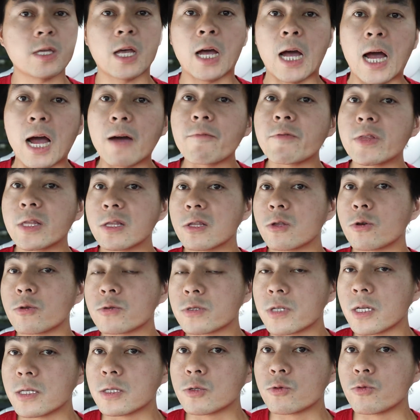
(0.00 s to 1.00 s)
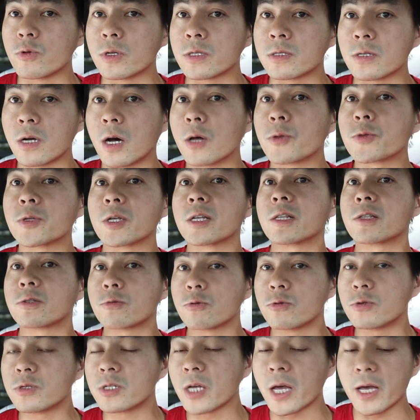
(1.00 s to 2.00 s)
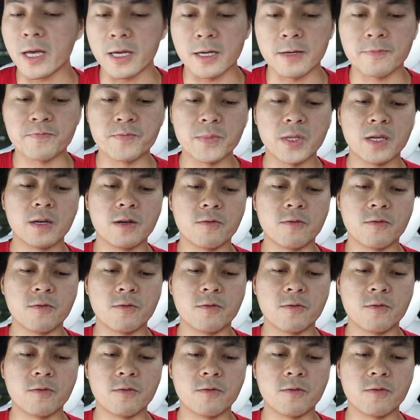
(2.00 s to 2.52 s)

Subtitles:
They haven't looked into it until today,